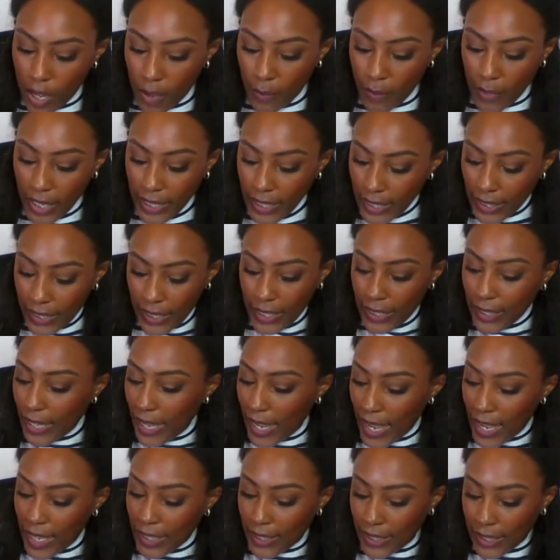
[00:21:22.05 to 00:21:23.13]
Anything
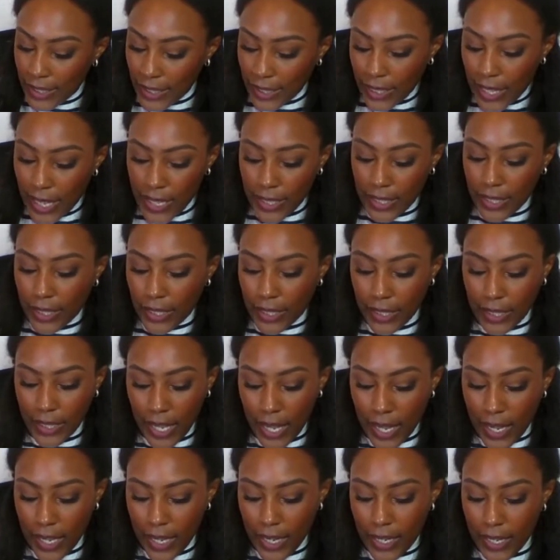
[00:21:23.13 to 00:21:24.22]
that has this classic
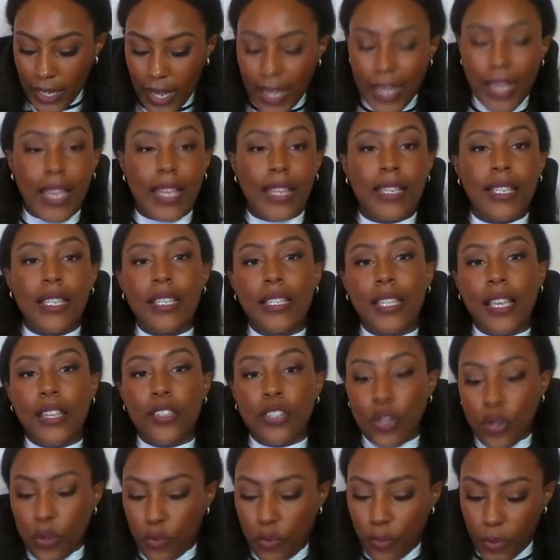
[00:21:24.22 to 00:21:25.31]
design and is a
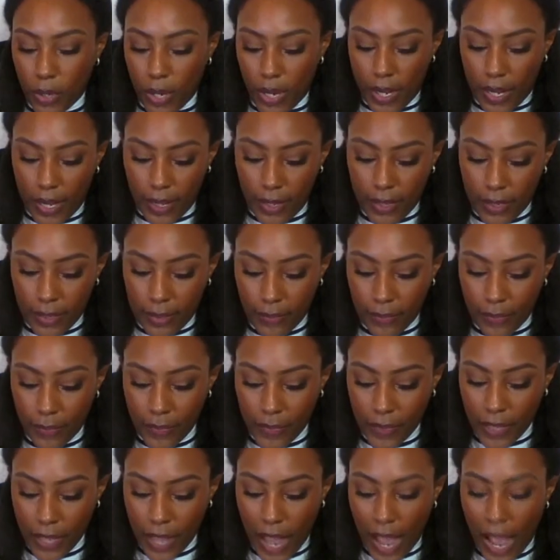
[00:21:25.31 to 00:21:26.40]
known brand,
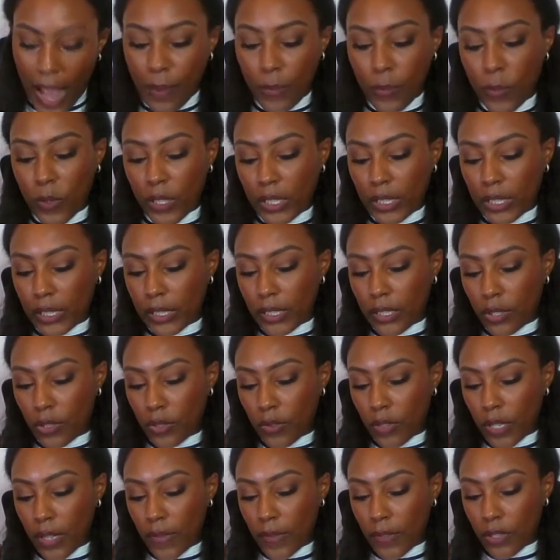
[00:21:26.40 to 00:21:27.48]
I'm willing
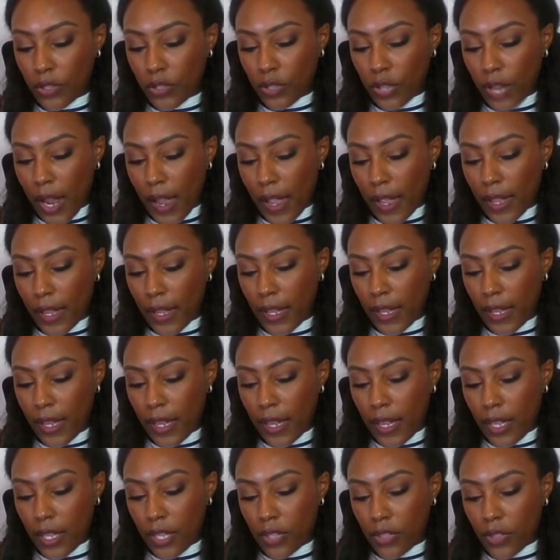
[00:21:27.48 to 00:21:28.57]
to give it a try.
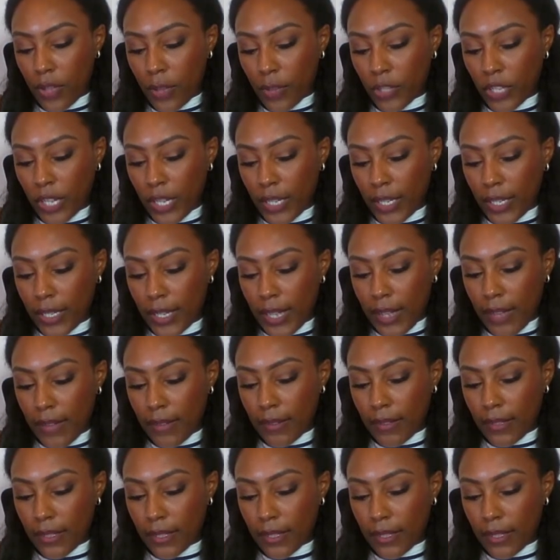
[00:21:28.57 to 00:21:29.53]
So I'm checking now